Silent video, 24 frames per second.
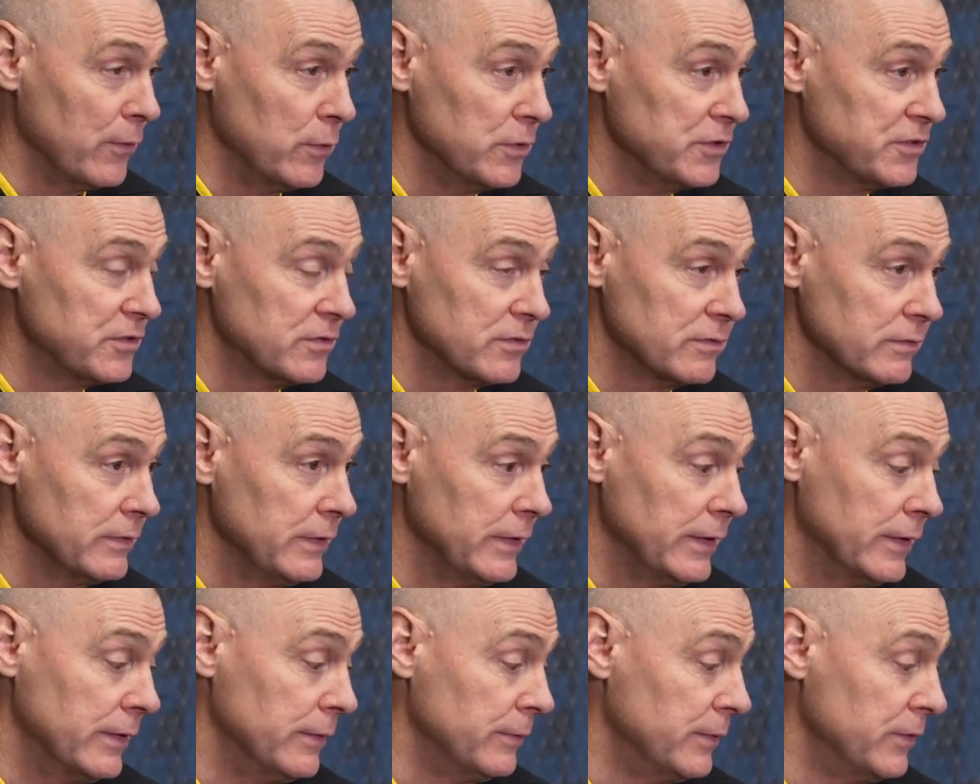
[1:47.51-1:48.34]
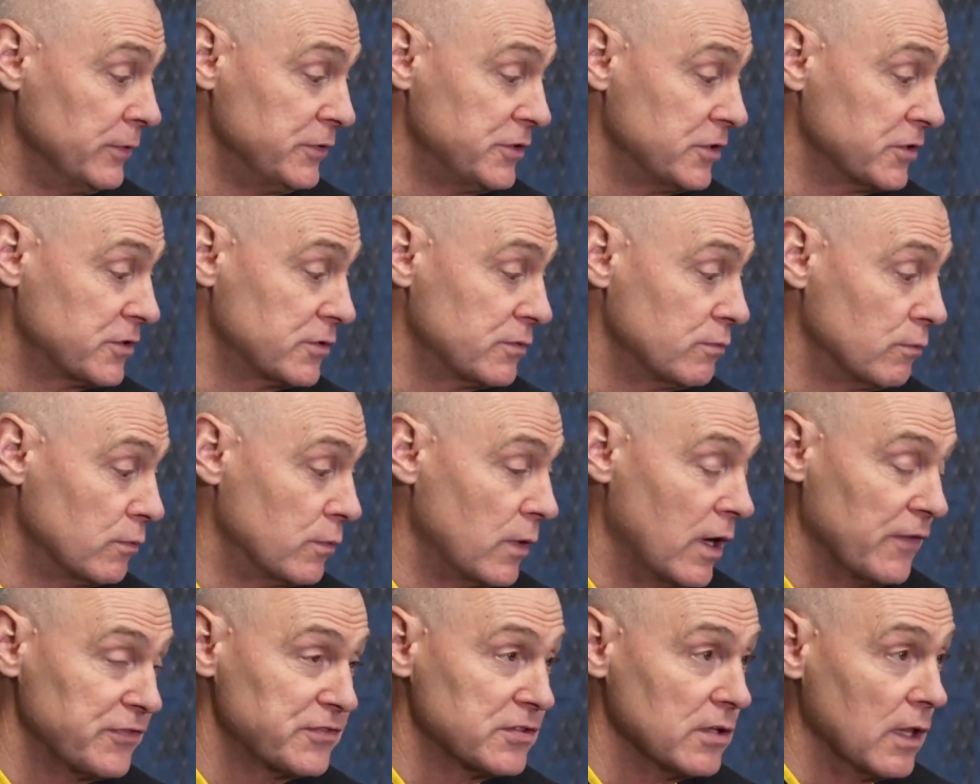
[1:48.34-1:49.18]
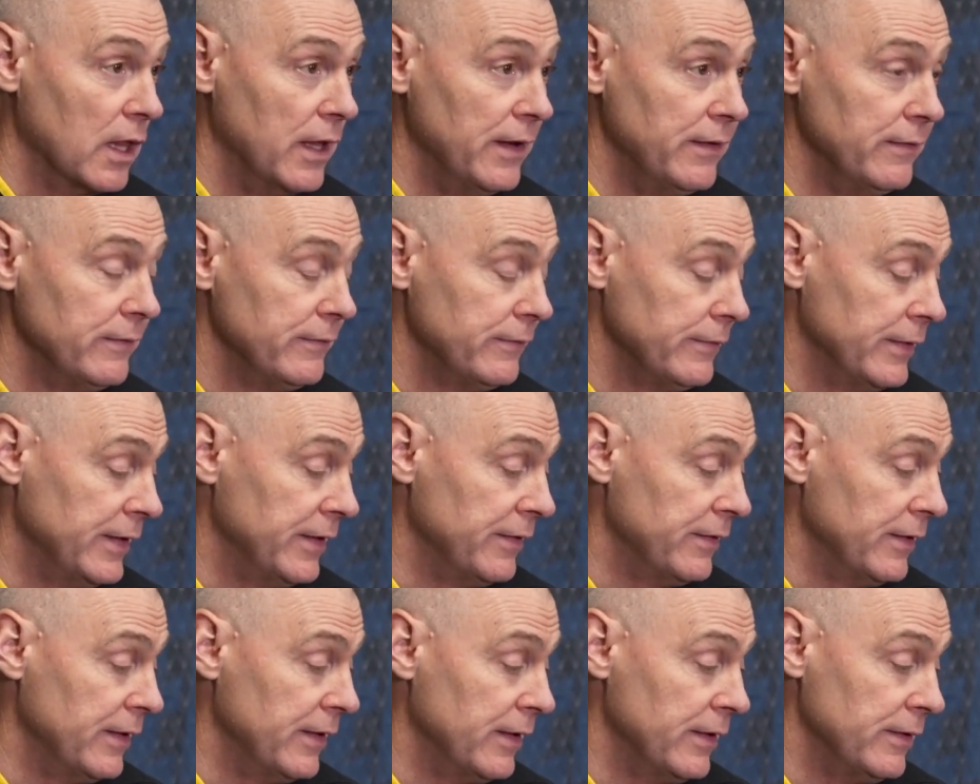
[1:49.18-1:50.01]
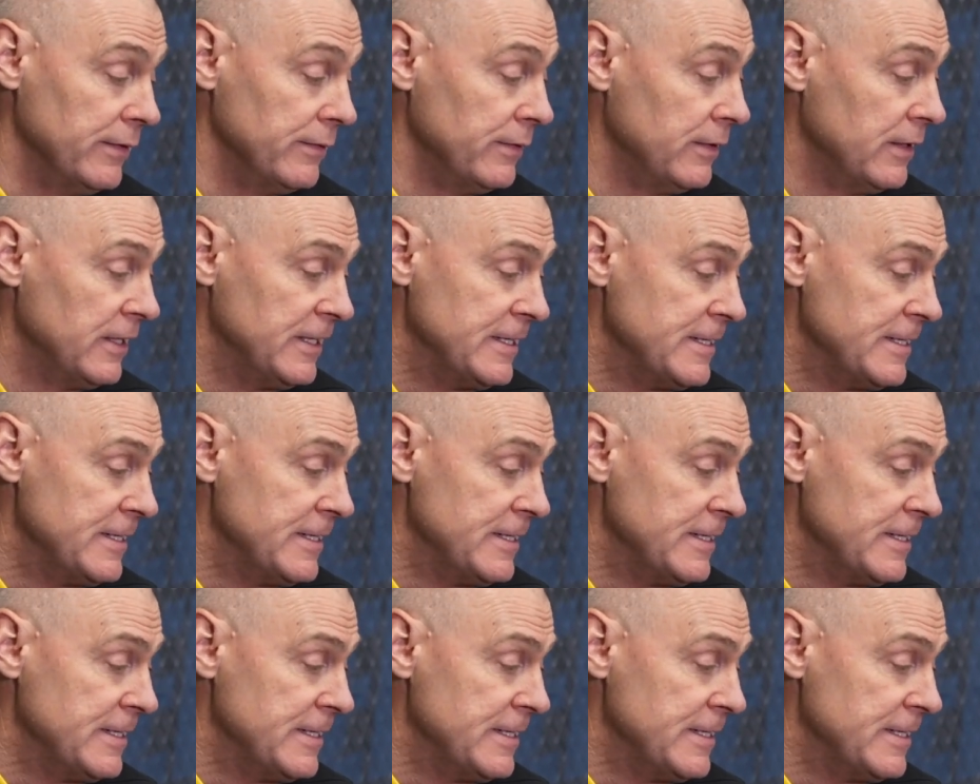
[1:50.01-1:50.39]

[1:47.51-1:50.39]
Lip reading: It was, you know, it was just rough sledding. And then